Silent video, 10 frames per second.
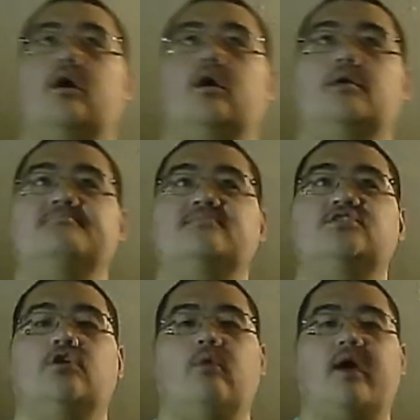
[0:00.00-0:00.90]
Um,
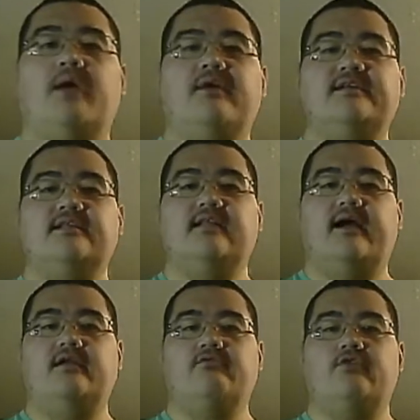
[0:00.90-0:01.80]
so I went in
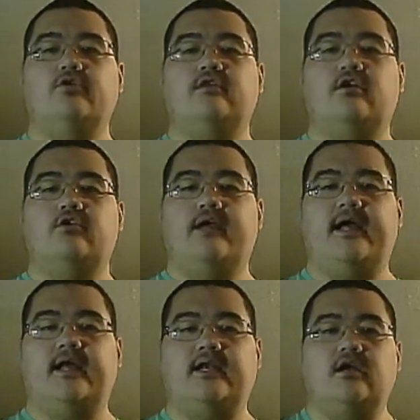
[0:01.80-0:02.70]
line and rode Thunder
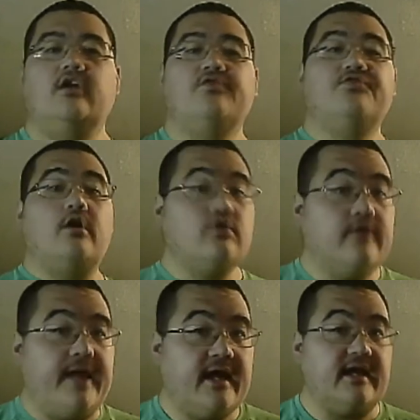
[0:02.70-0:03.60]
Canyon. Thunder
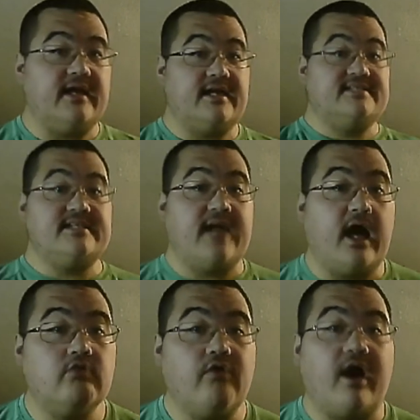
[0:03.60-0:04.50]
Canyon. It's
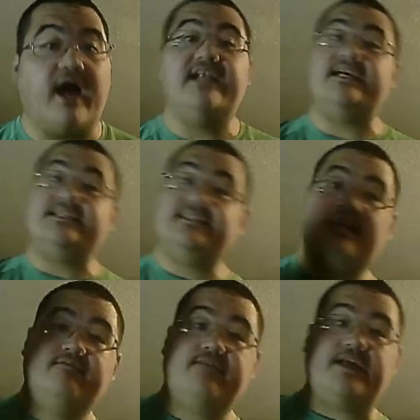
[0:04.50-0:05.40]
not a ride, it's an
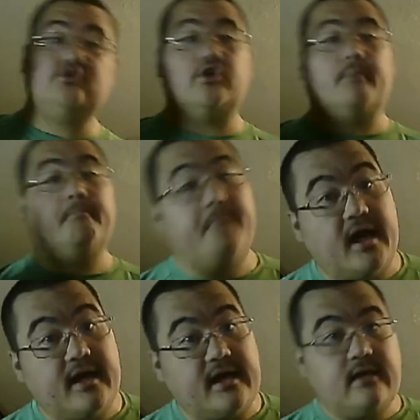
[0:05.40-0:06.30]
adventure,
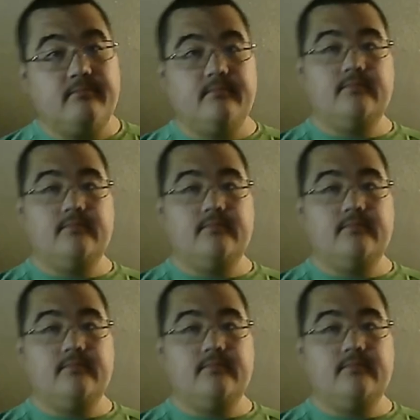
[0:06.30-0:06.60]
buddy.